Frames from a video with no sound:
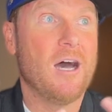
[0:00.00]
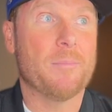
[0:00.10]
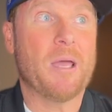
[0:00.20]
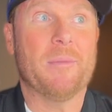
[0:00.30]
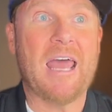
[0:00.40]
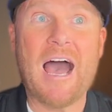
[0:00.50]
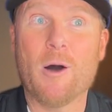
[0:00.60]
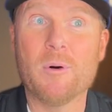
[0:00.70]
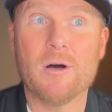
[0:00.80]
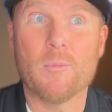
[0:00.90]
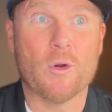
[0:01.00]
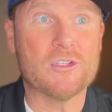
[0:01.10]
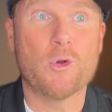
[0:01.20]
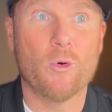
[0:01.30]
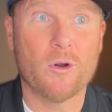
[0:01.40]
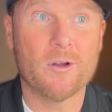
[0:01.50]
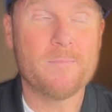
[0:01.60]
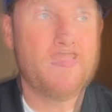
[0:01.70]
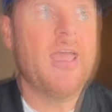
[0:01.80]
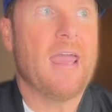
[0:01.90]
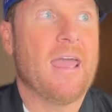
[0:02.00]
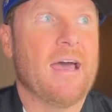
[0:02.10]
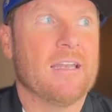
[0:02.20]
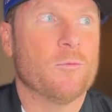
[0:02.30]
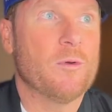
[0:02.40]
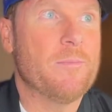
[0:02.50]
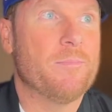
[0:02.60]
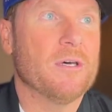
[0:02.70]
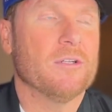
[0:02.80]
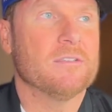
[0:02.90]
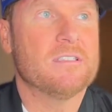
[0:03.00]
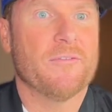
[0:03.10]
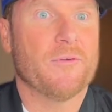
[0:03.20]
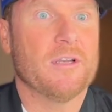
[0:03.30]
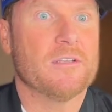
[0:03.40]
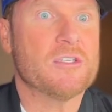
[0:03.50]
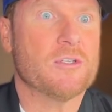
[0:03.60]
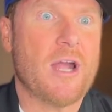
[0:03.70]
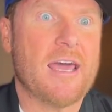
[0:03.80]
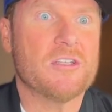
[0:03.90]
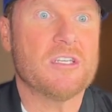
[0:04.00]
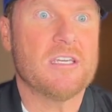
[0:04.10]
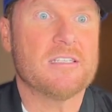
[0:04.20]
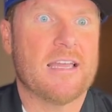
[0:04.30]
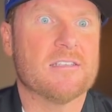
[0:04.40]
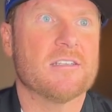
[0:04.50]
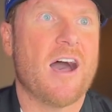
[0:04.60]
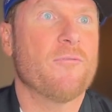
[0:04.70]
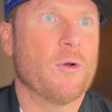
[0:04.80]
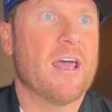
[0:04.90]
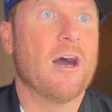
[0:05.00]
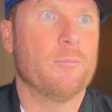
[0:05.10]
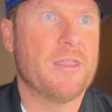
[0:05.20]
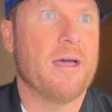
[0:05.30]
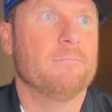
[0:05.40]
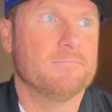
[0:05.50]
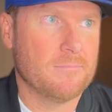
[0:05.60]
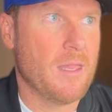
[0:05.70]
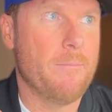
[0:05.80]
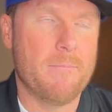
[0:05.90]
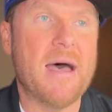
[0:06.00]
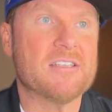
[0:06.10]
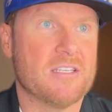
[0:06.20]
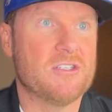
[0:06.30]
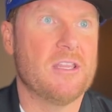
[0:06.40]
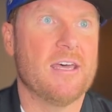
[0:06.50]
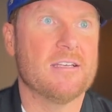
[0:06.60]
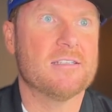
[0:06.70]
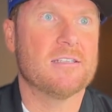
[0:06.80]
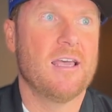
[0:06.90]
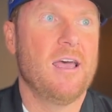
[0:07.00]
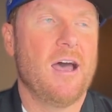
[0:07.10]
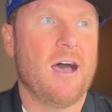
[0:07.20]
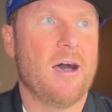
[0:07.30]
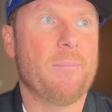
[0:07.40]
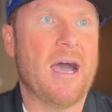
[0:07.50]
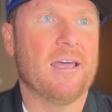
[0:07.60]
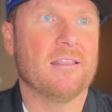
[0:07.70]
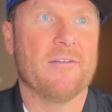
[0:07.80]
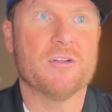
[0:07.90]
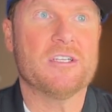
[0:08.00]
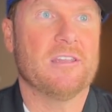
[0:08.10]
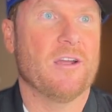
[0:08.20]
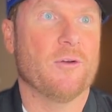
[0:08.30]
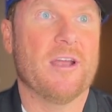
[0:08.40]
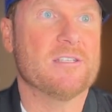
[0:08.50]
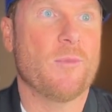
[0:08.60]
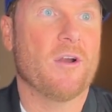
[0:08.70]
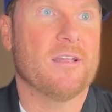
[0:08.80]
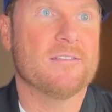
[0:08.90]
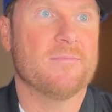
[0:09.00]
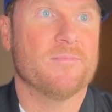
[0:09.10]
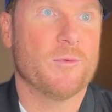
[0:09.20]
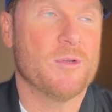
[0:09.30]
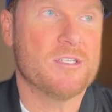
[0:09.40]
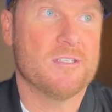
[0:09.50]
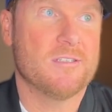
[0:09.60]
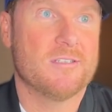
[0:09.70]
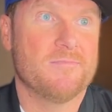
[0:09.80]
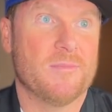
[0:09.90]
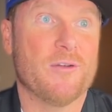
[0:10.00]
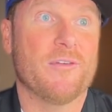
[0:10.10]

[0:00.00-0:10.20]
upcoming album, or a tour. And we built different strategies and software to help them message this uh, by leveraging their greatest marketing team, which is their